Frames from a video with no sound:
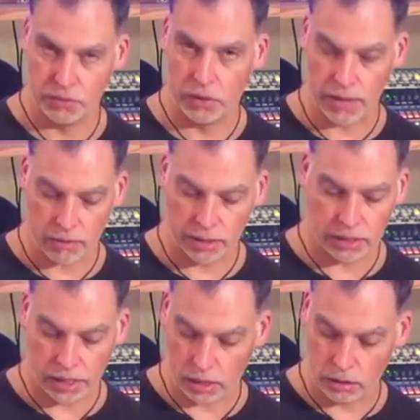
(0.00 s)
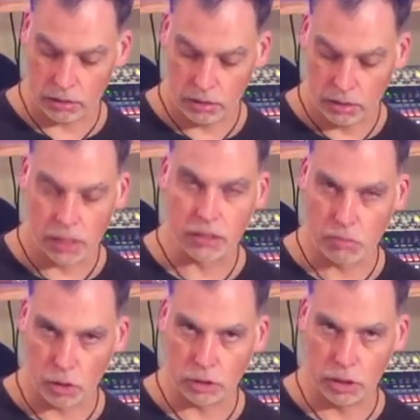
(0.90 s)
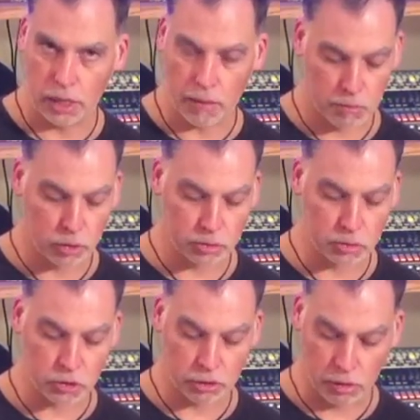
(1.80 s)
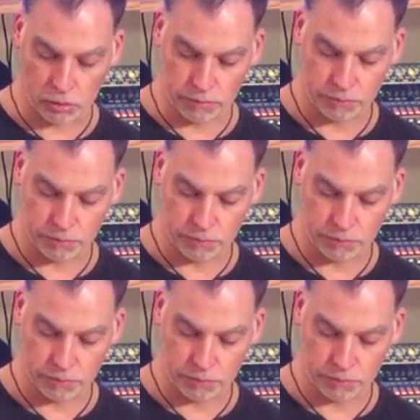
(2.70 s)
that right there is a multiple stroke.